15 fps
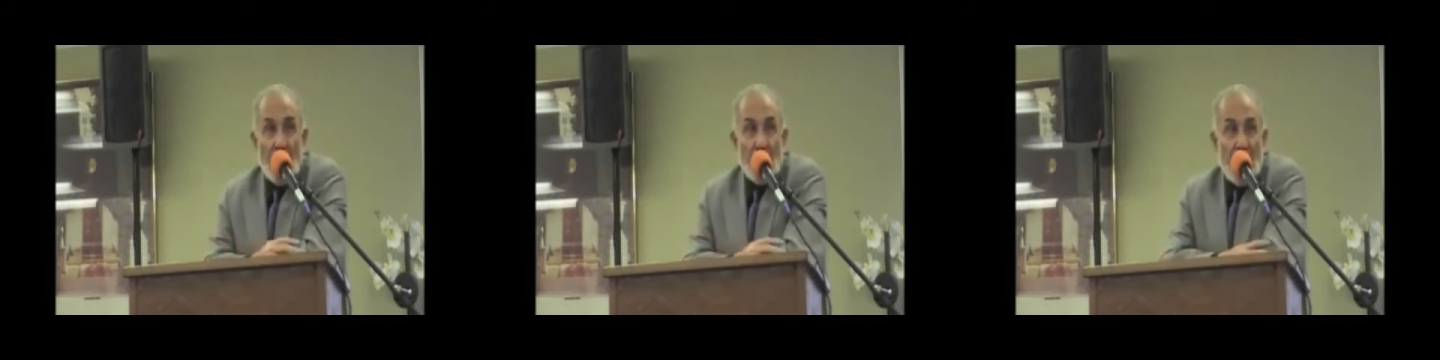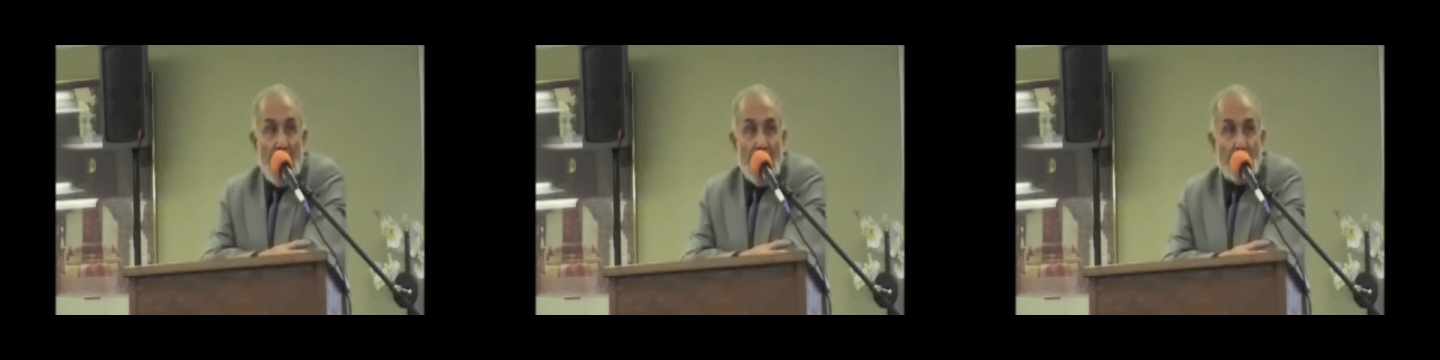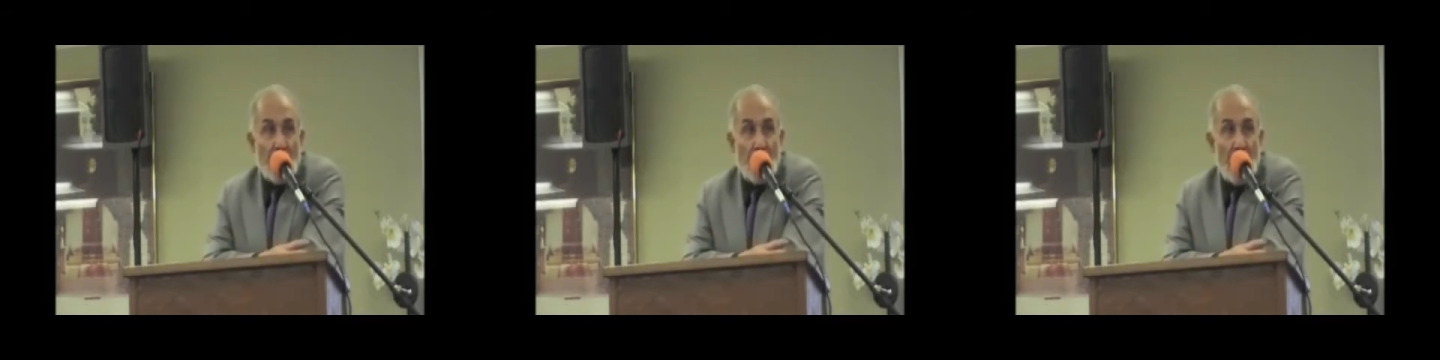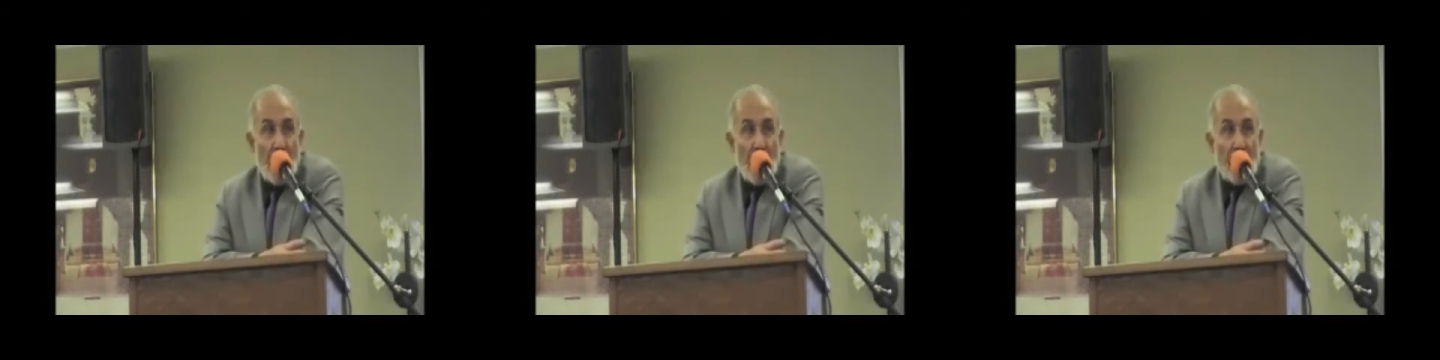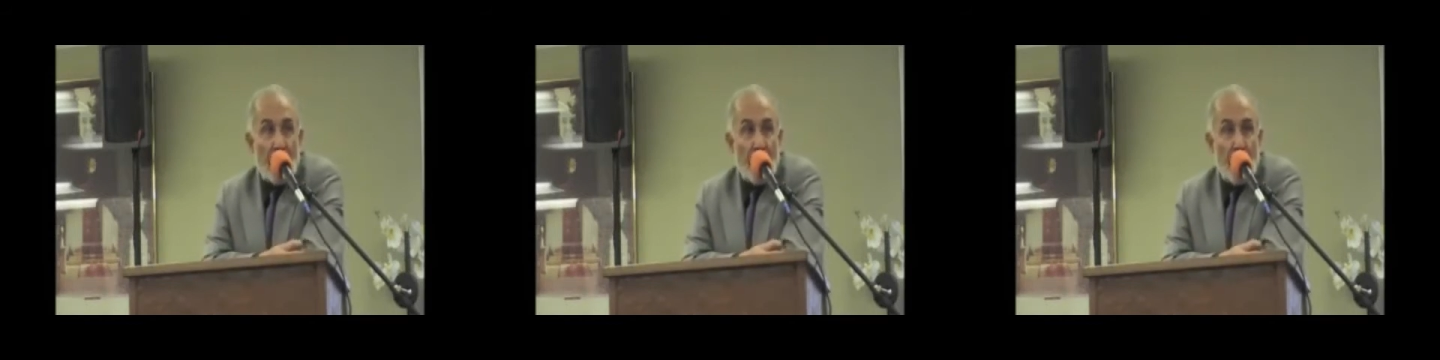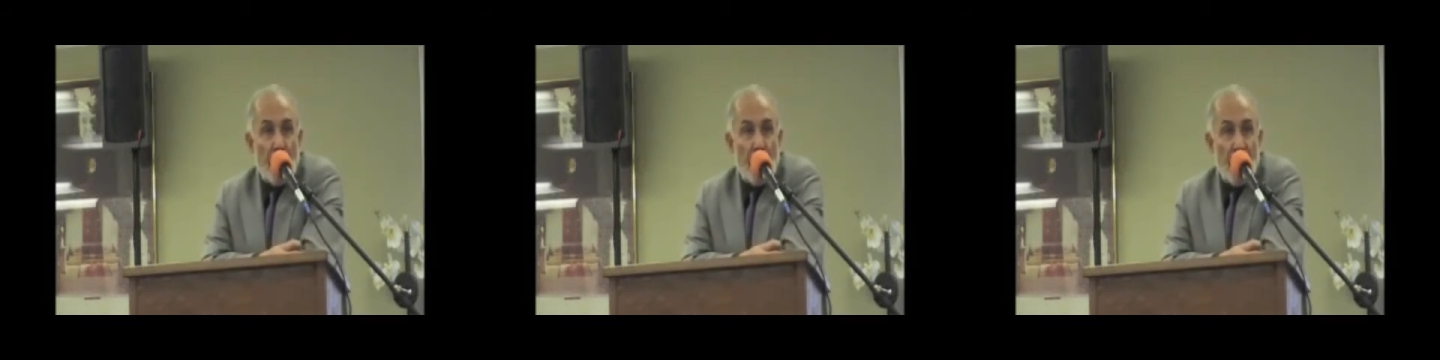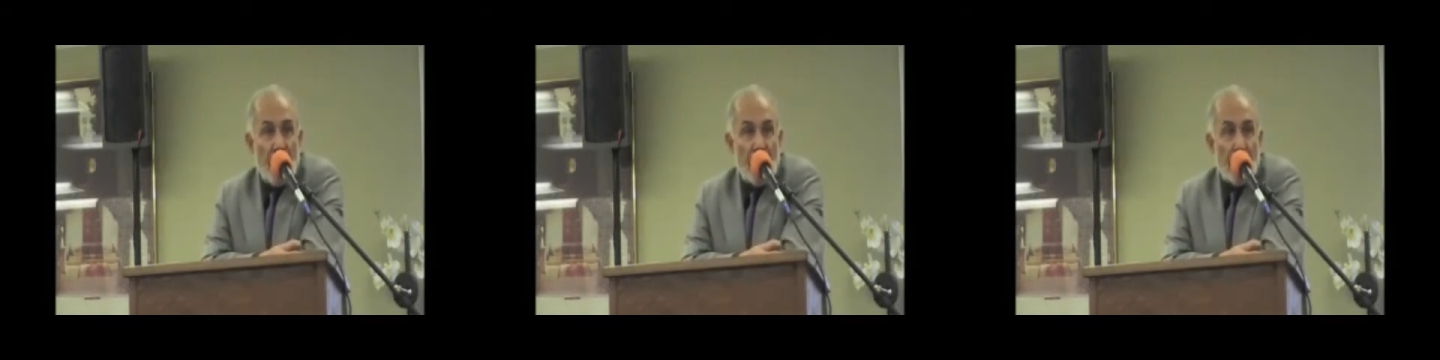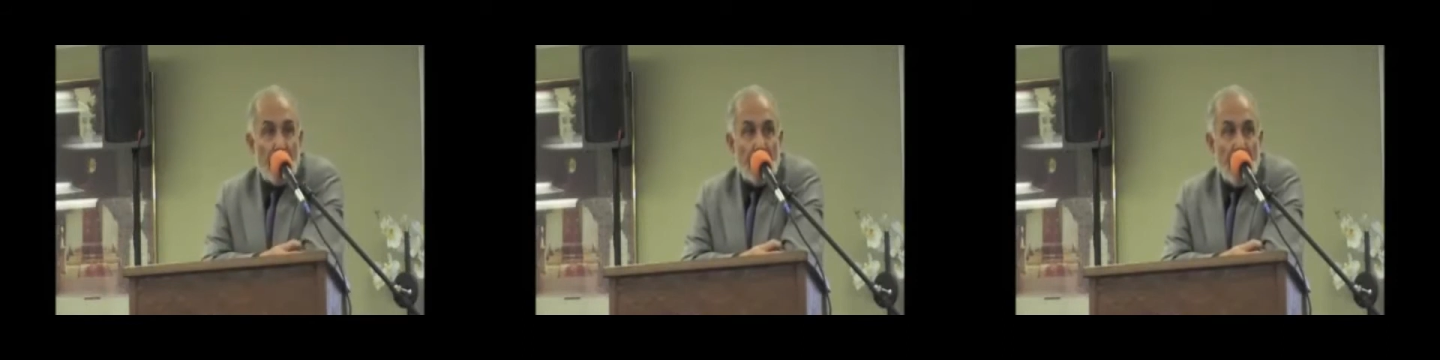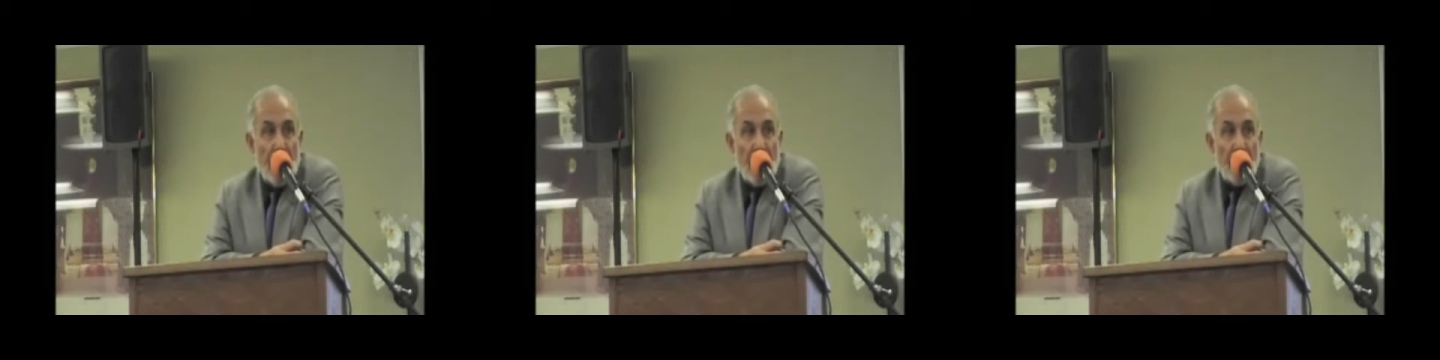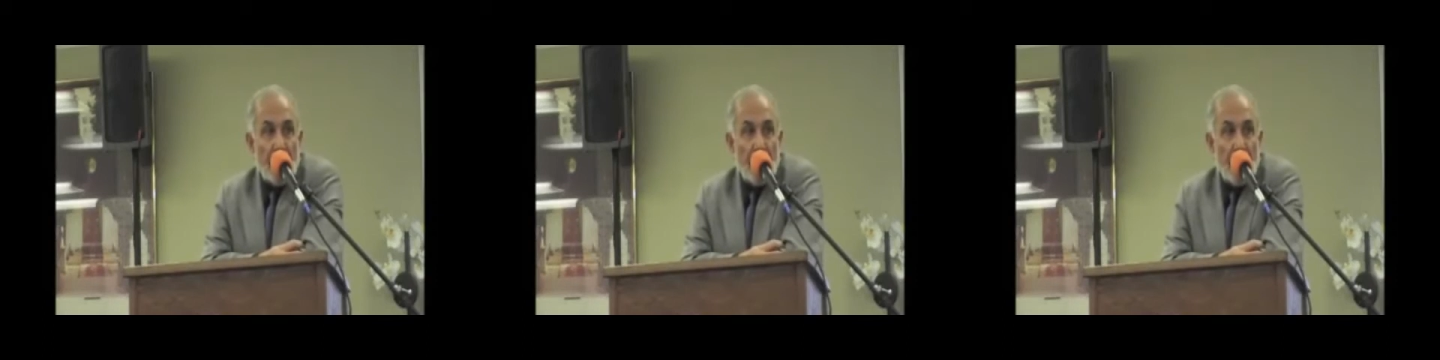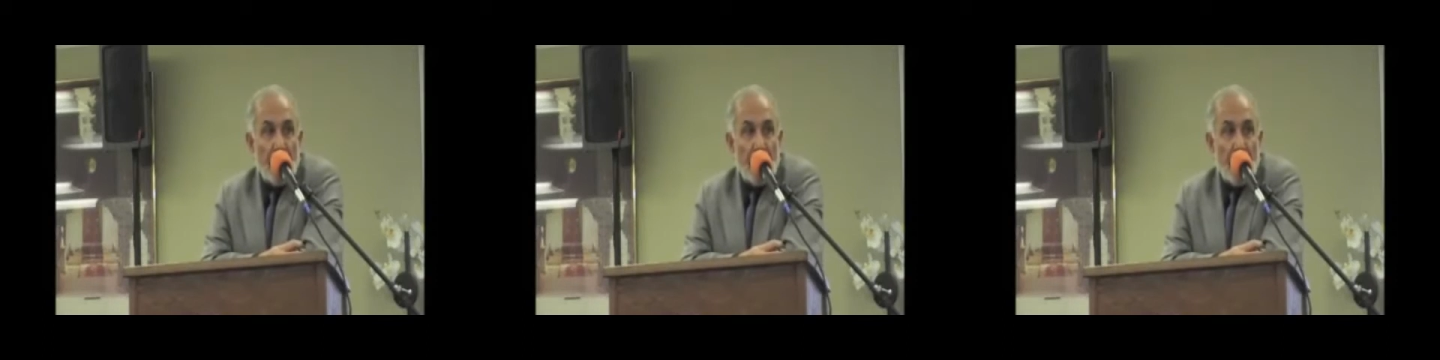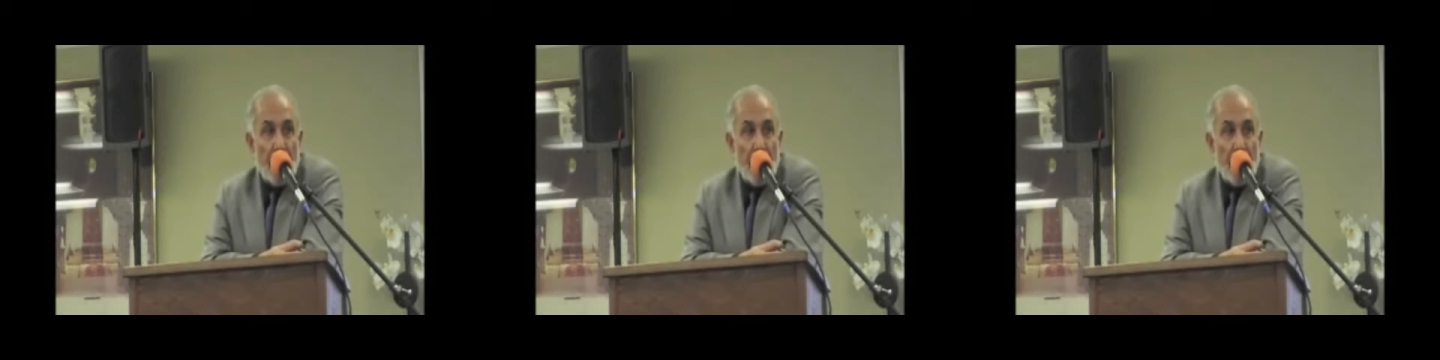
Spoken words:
And we have to live with it, right?